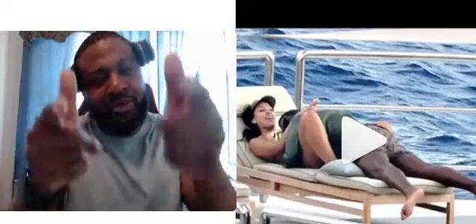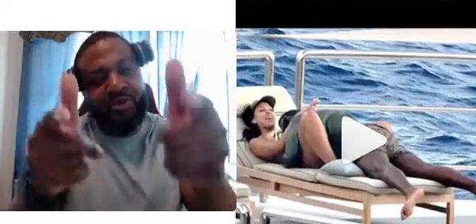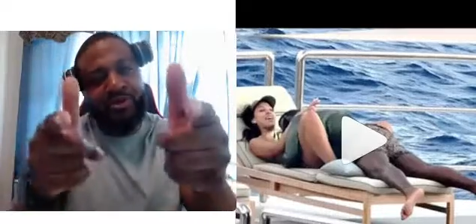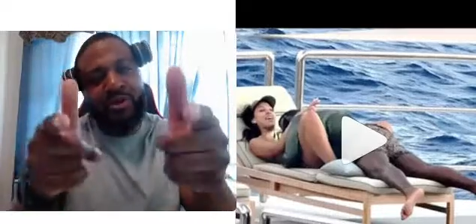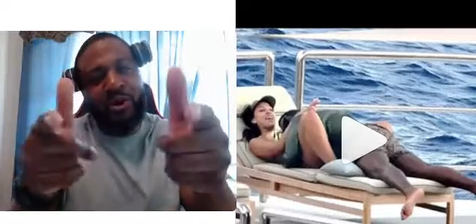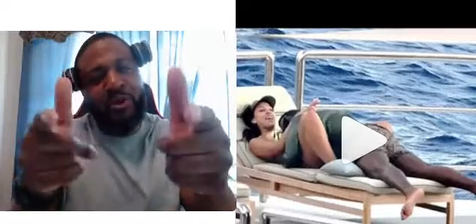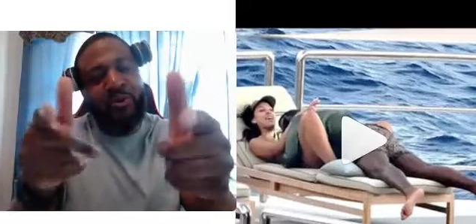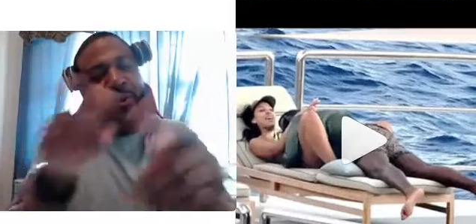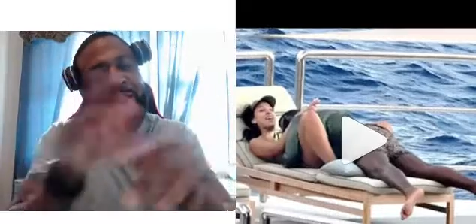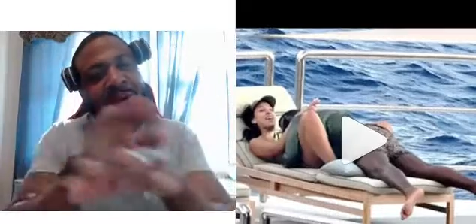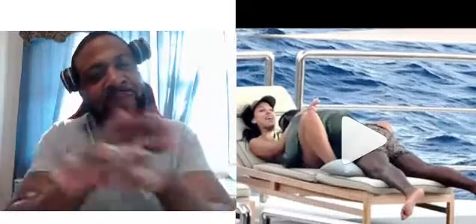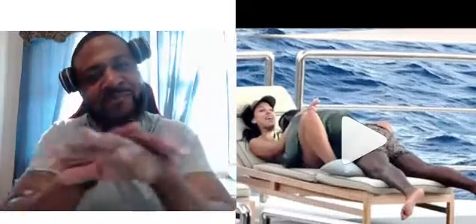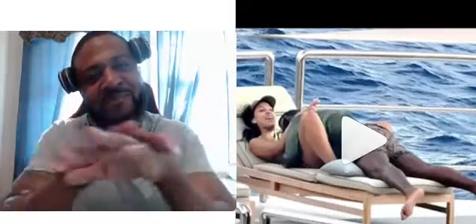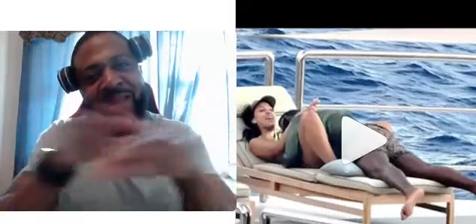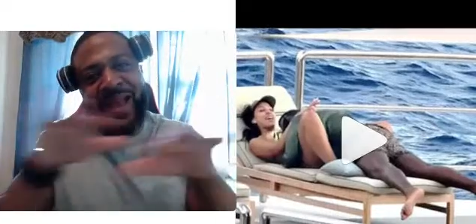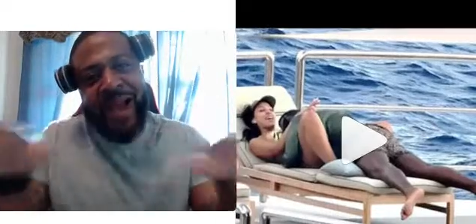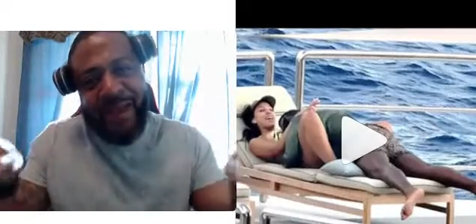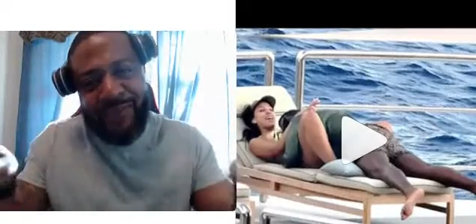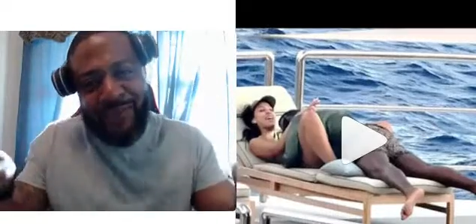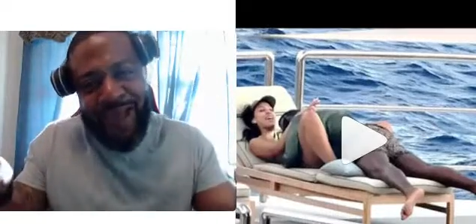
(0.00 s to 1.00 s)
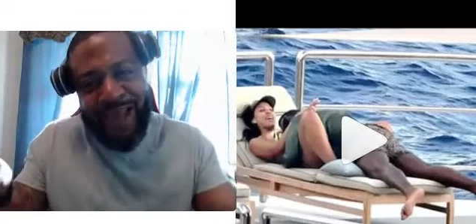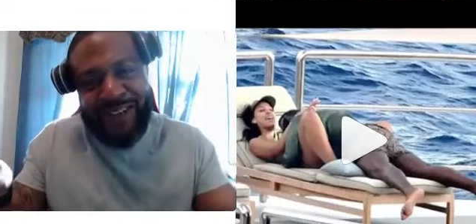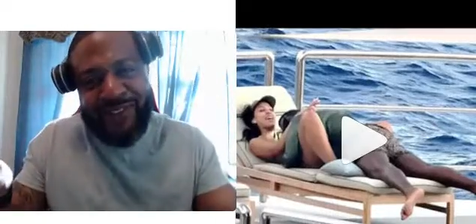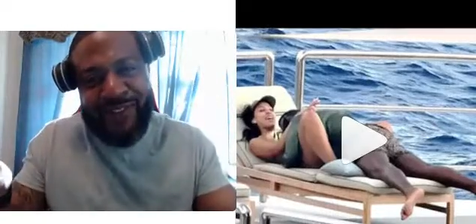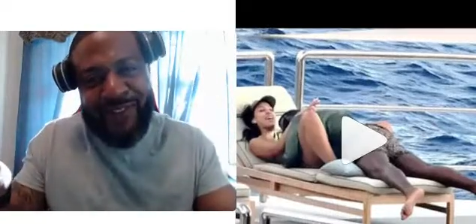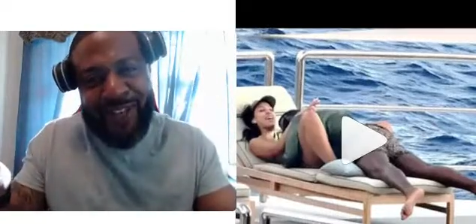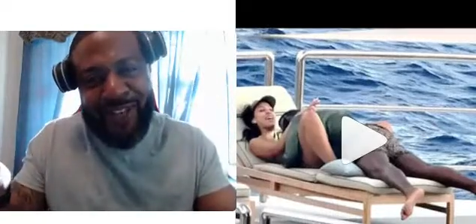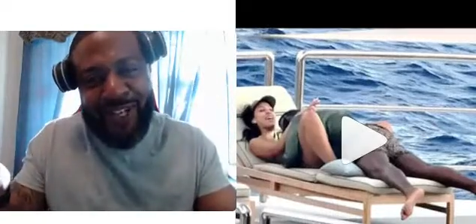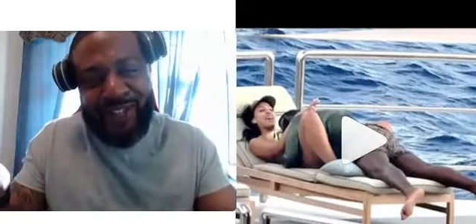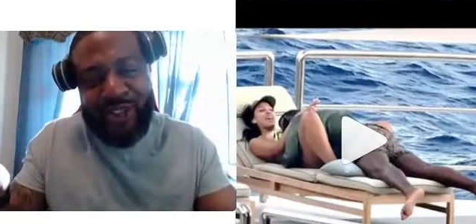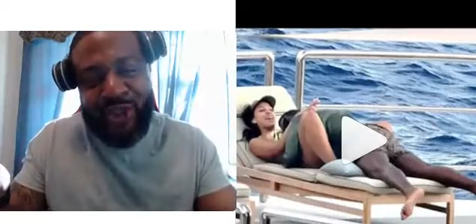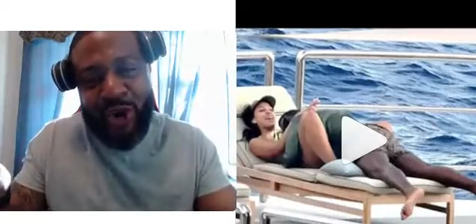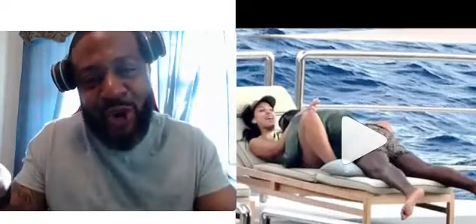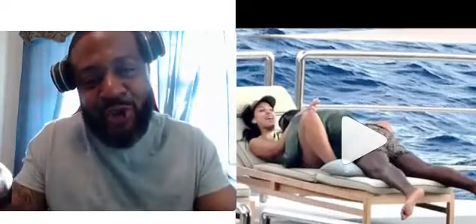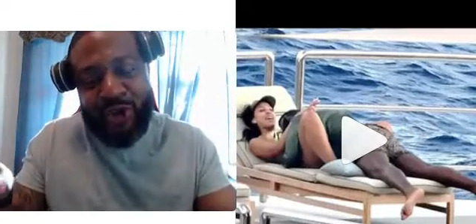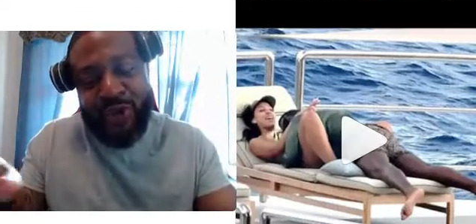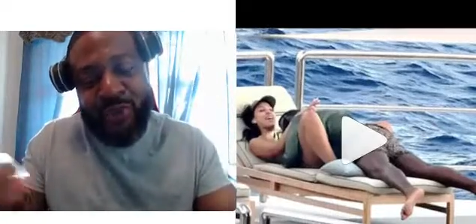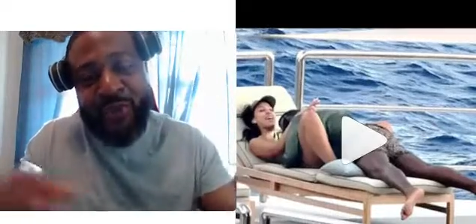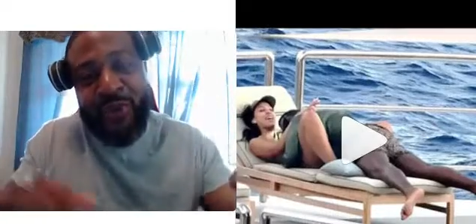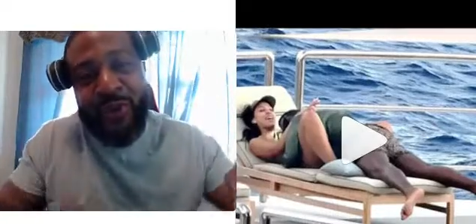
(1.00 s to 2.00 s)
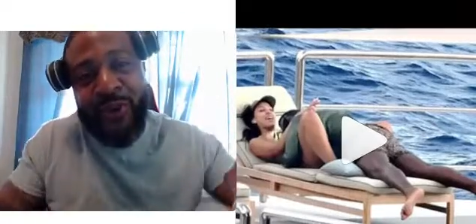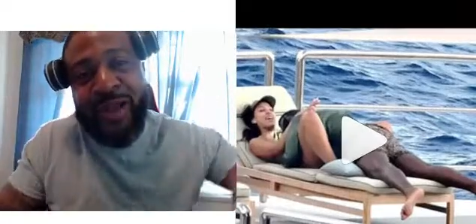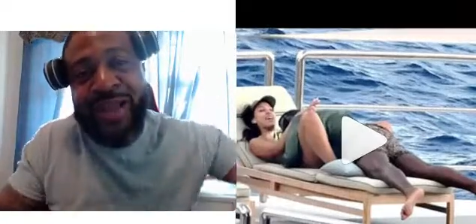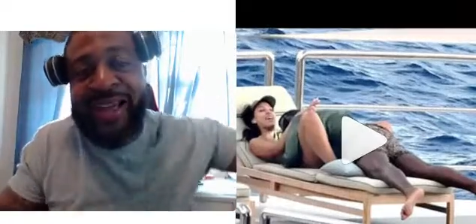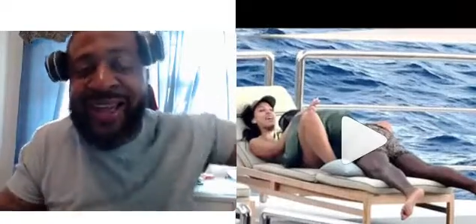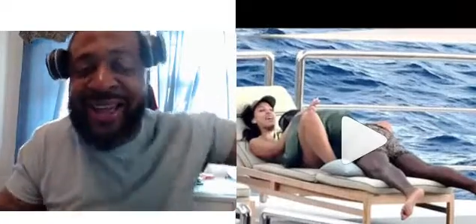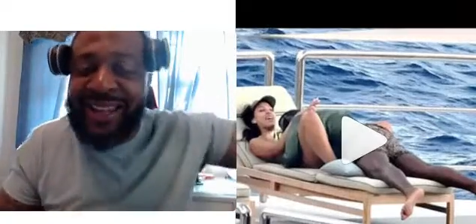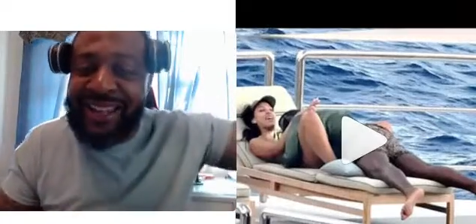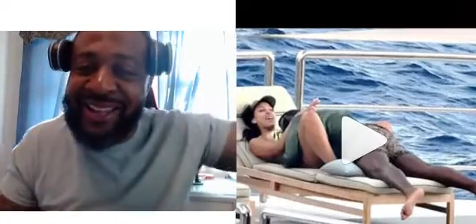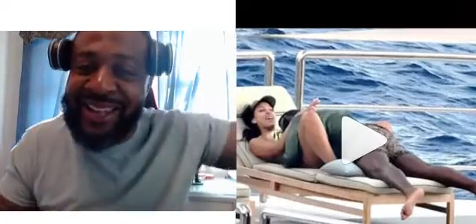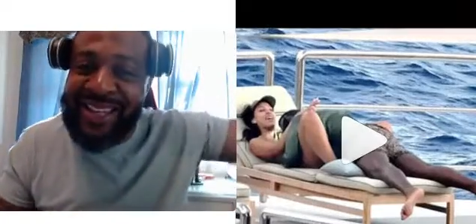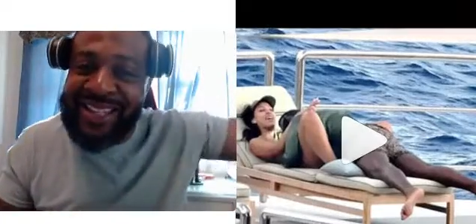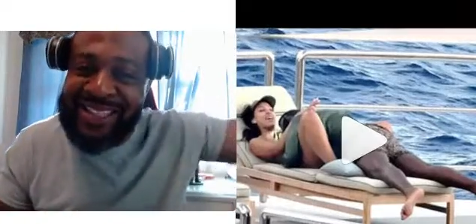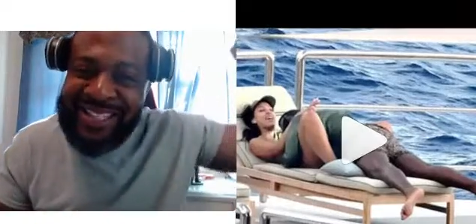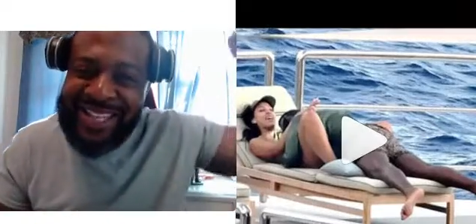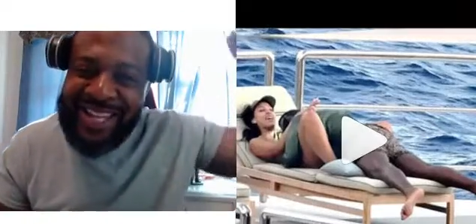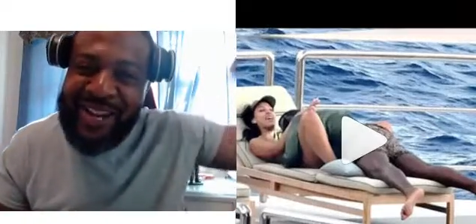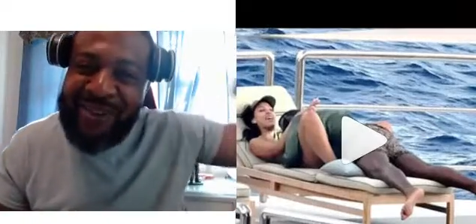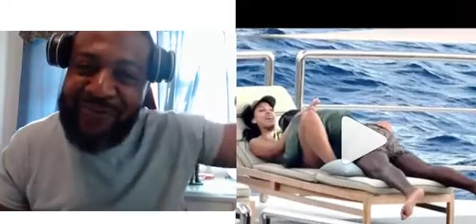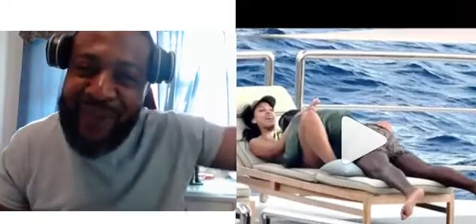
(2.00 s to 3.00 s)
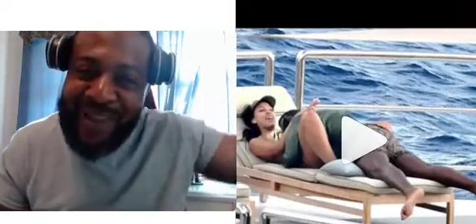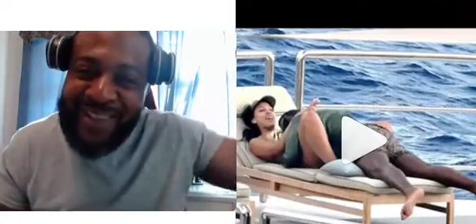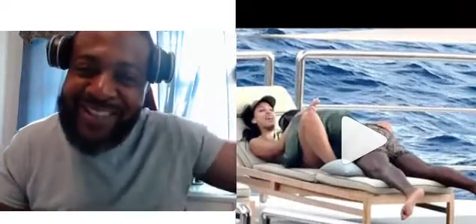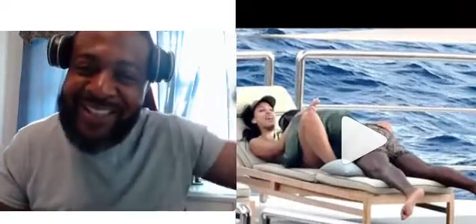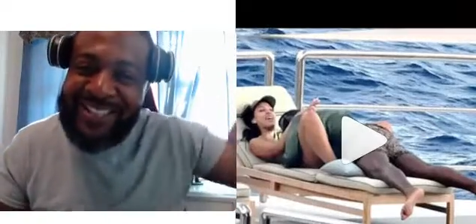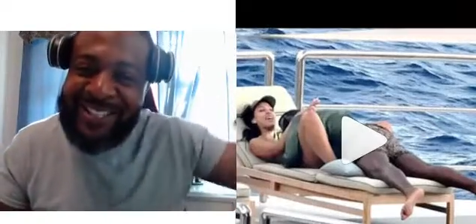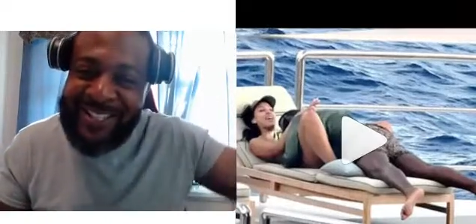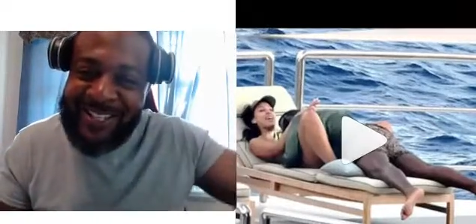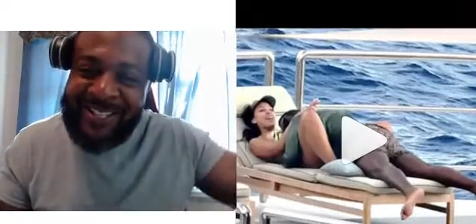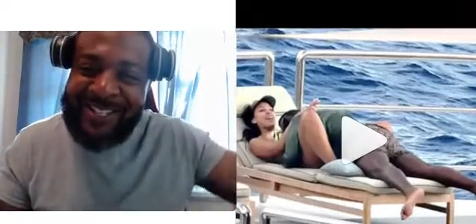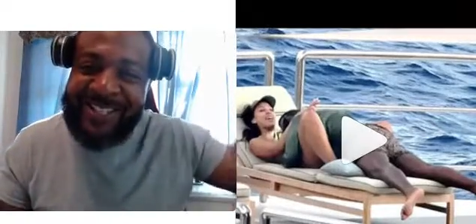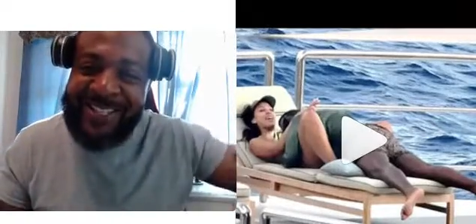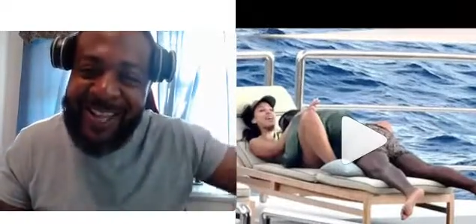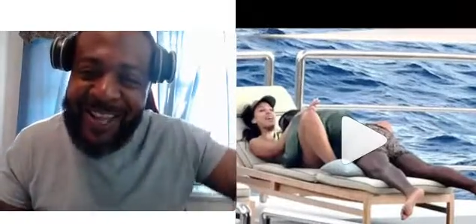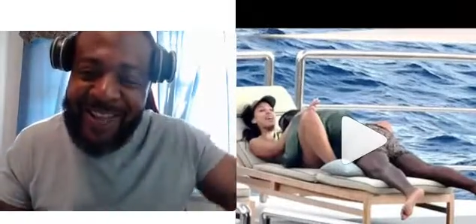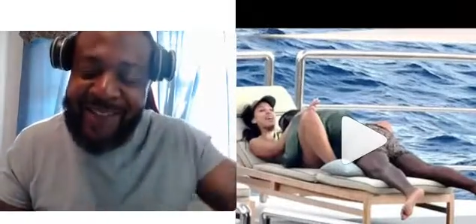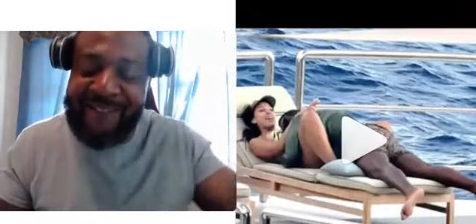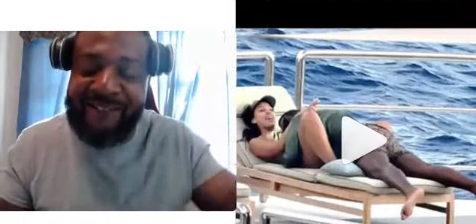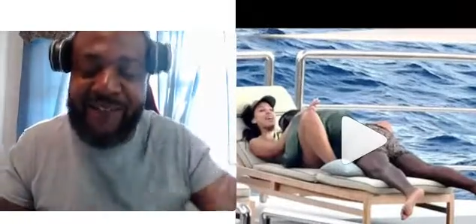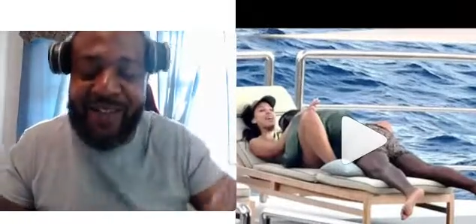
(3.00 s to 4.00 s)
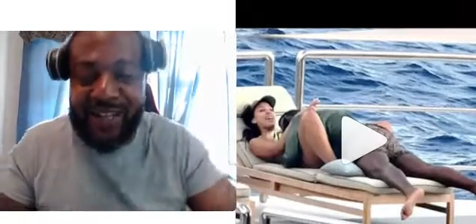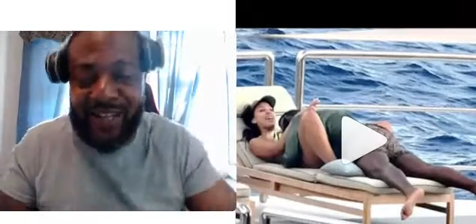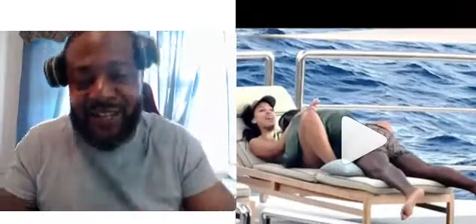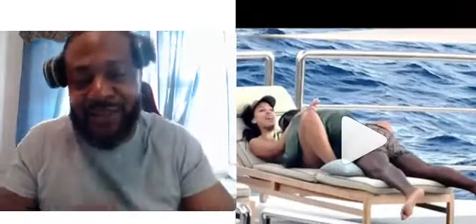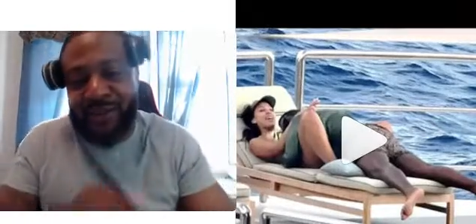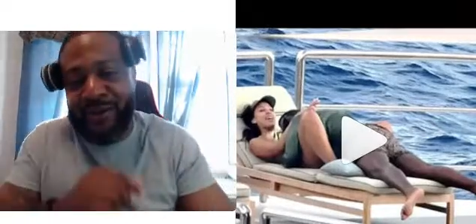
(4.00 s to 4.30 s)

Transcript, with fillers: But you know what? I'm not even going to talk no more. Let's get right into this damn